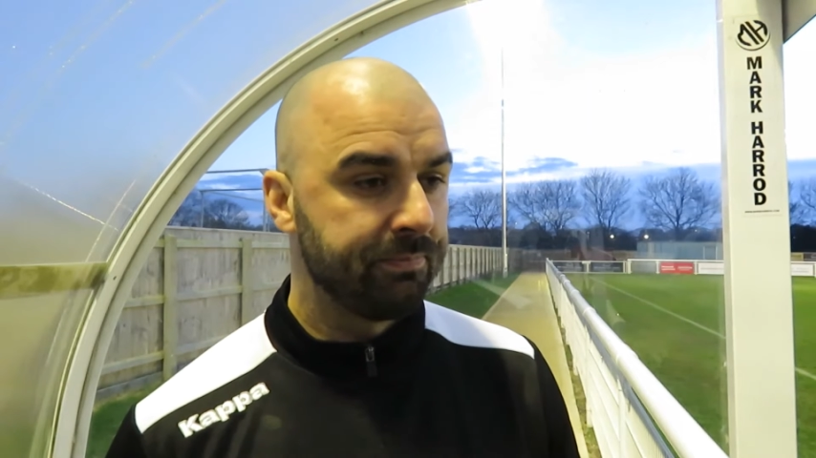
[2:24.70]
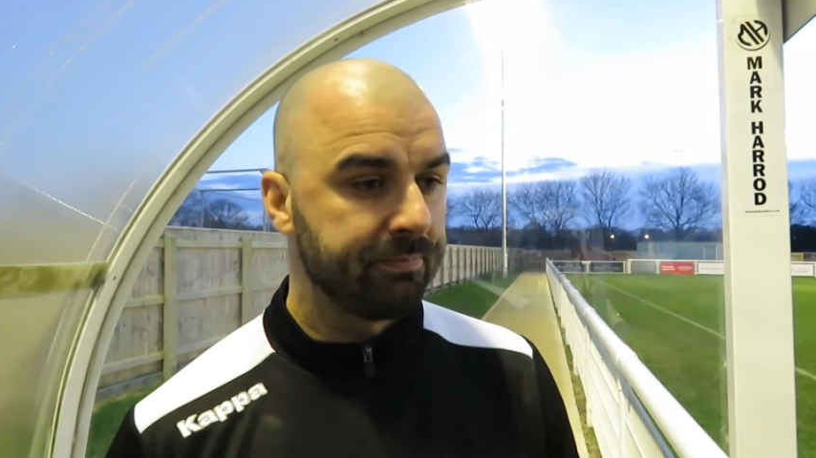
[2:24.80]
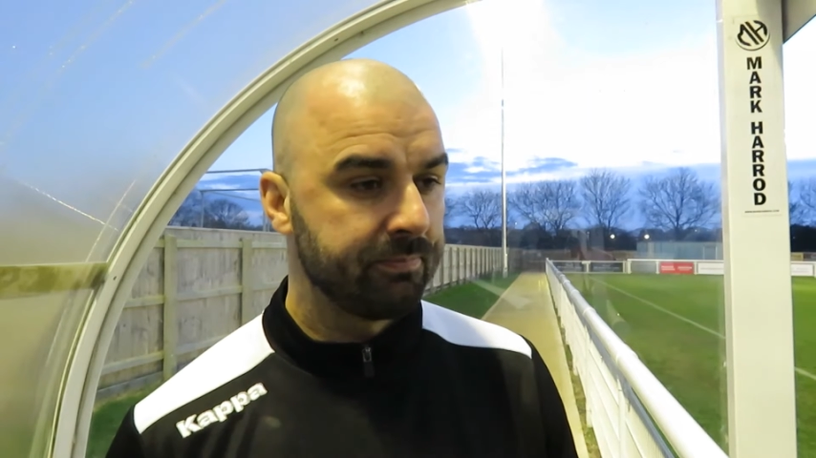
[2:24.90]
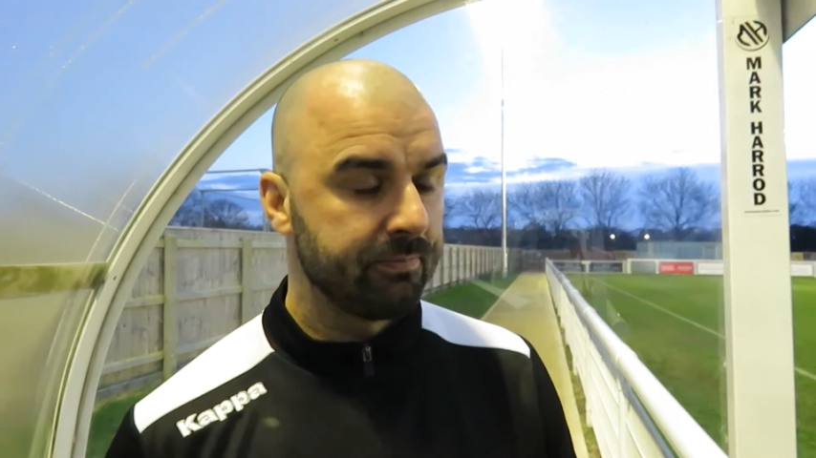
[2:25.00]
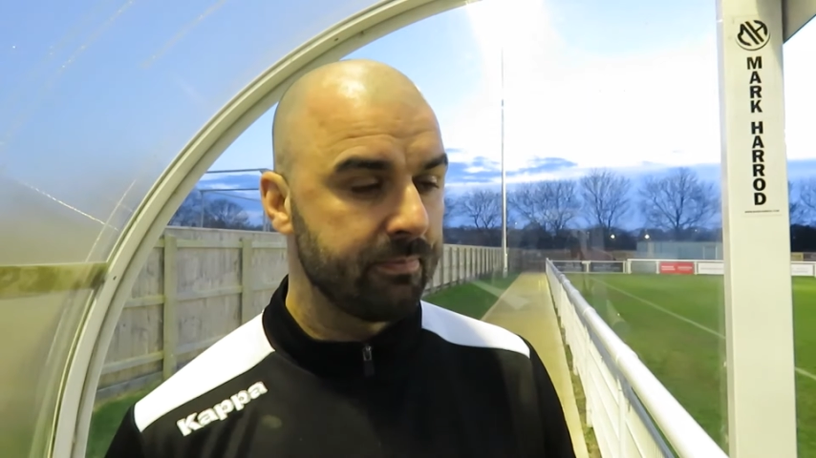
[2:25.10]

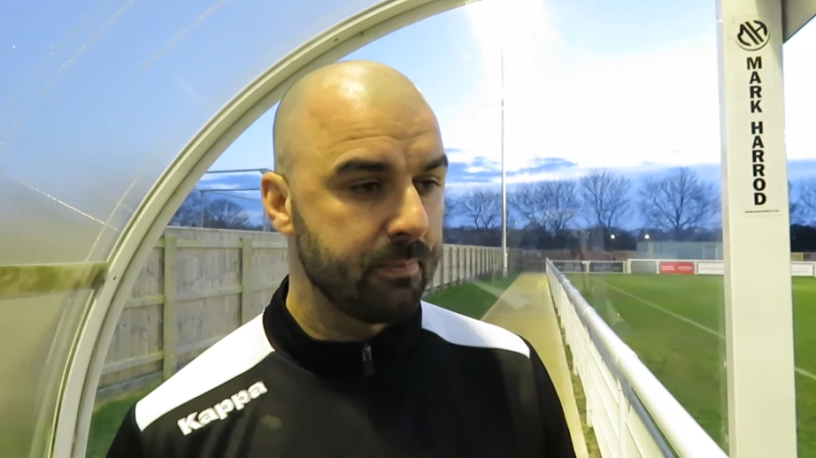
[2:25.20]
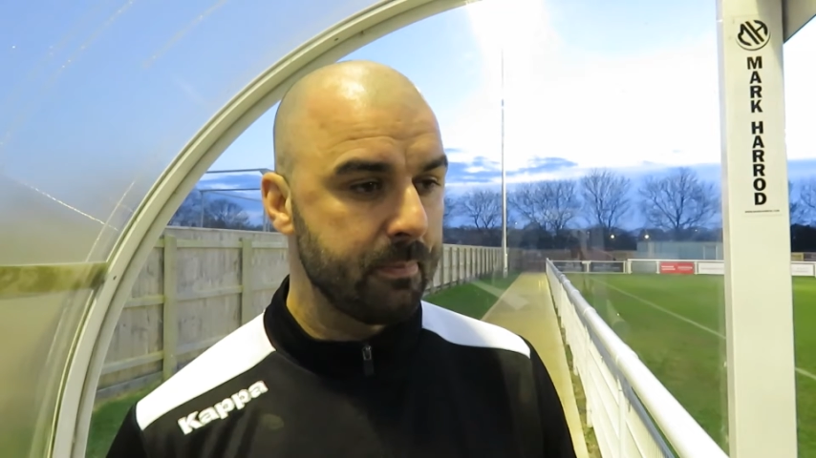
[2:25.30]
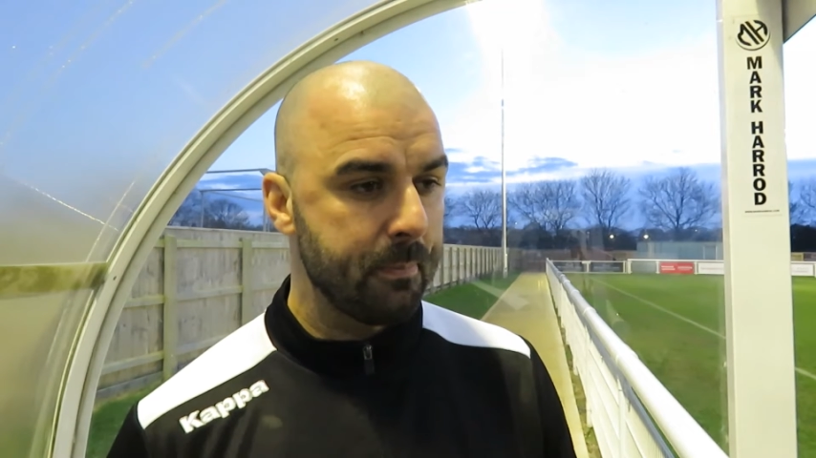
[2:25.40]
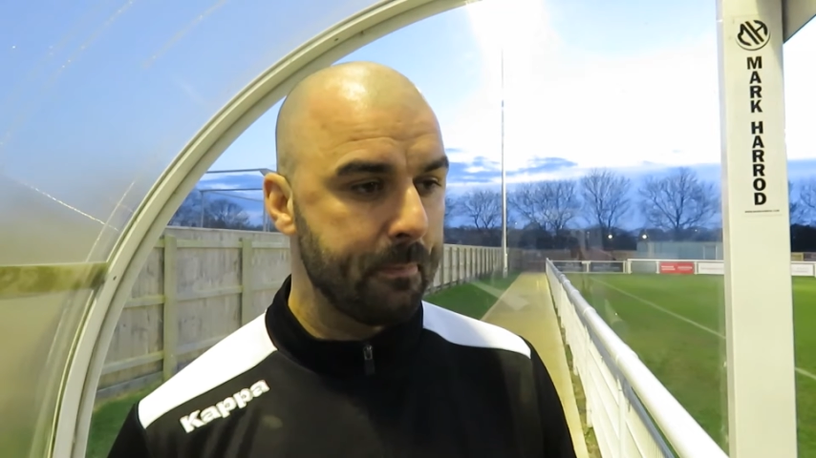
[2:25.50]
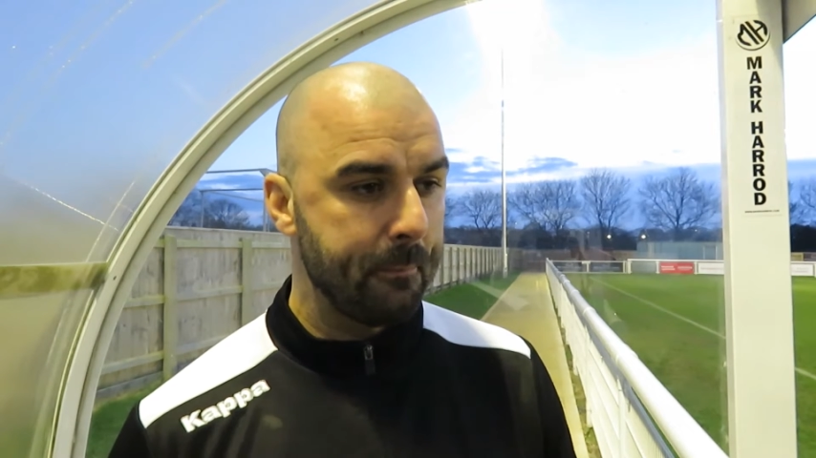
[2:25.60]
Just a word on
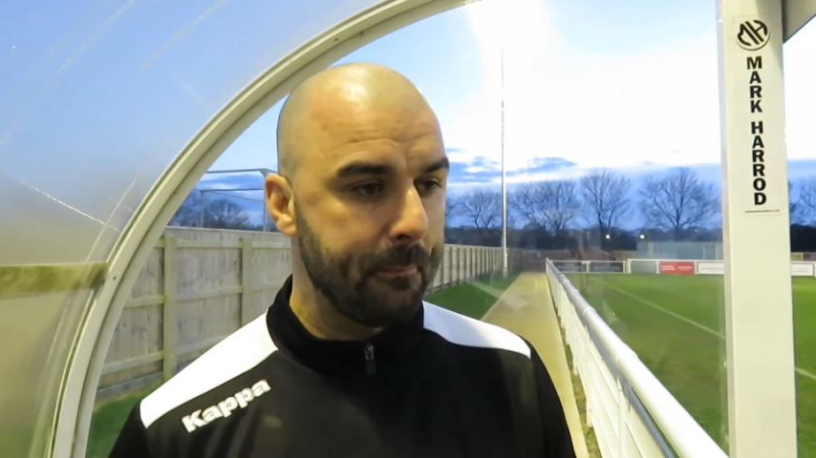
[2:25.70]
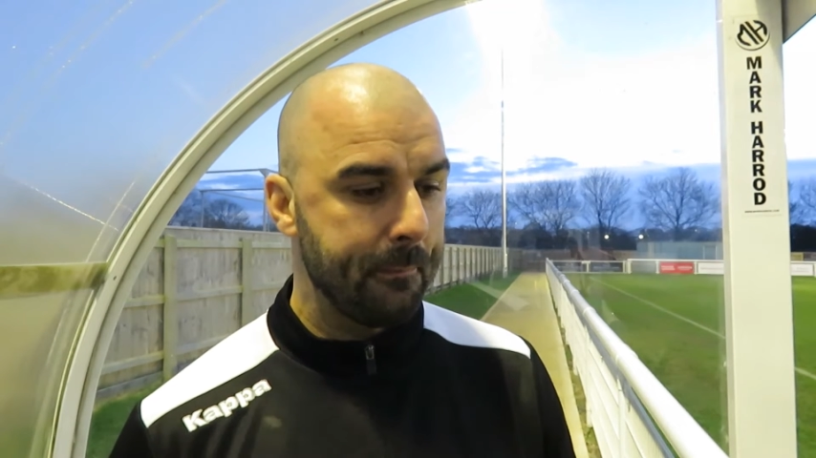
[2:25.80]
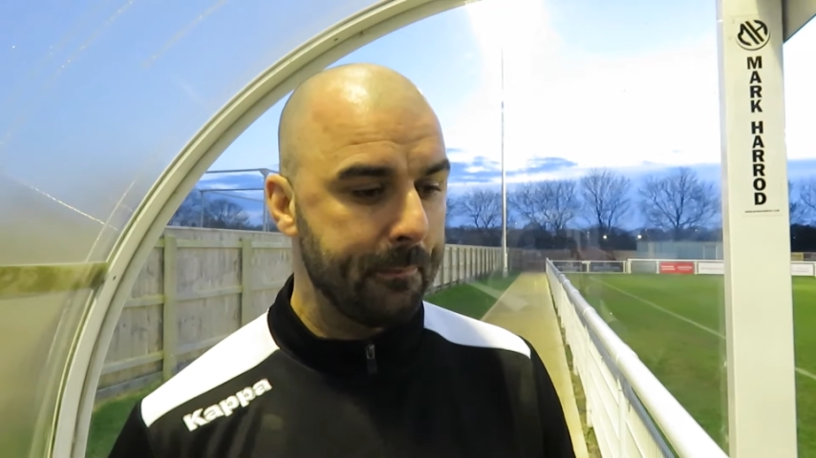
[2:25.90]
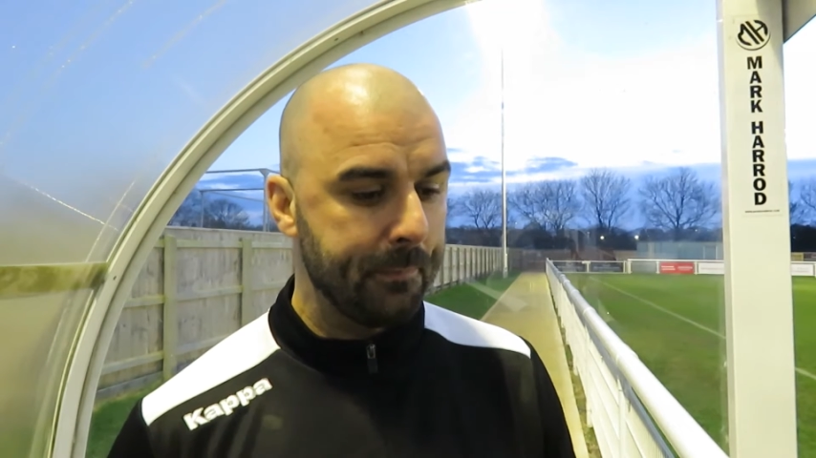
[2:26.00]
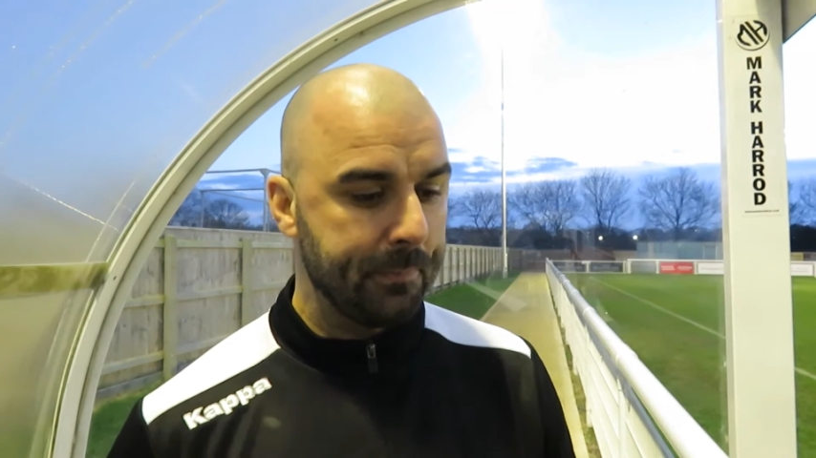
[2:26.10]
their second goal.
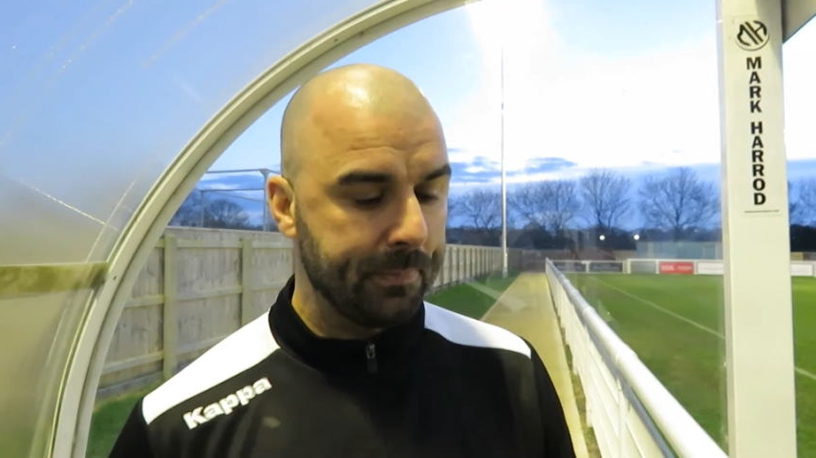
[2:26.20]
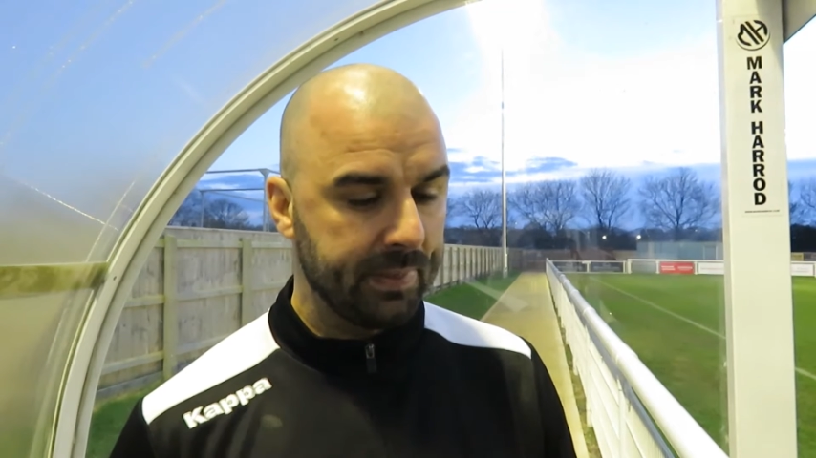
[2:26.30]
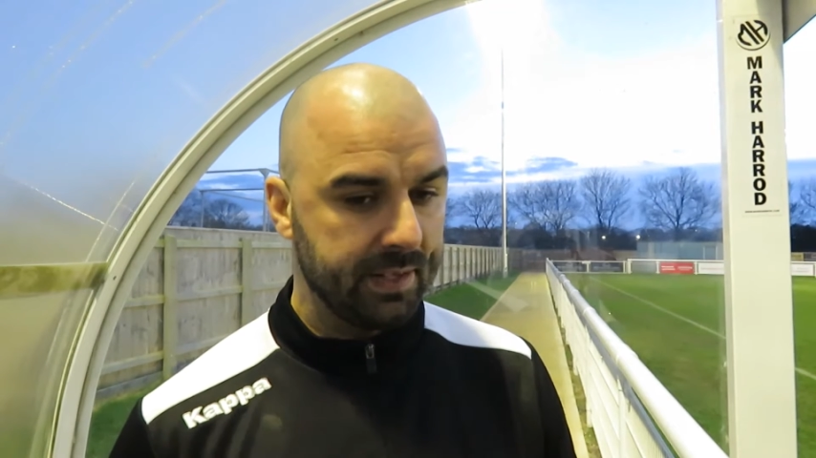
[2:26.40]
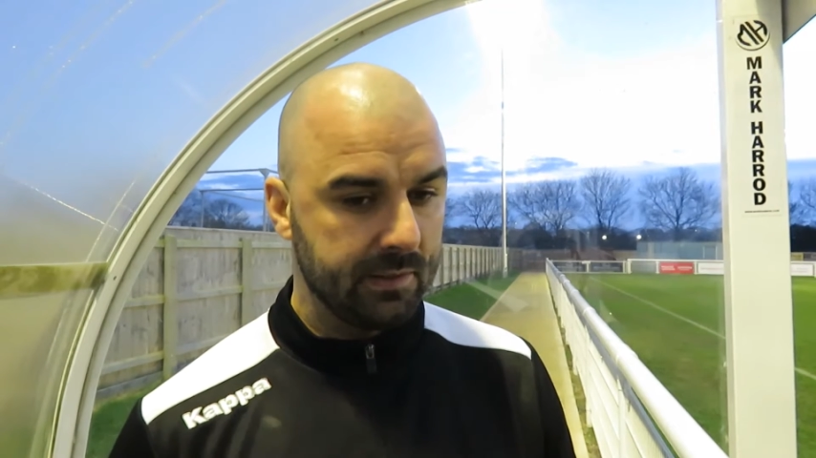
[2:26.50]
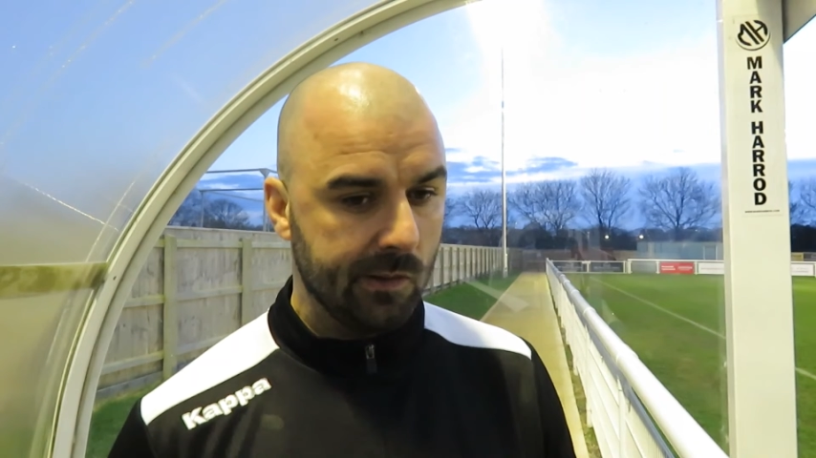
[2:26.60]
From where I was sat,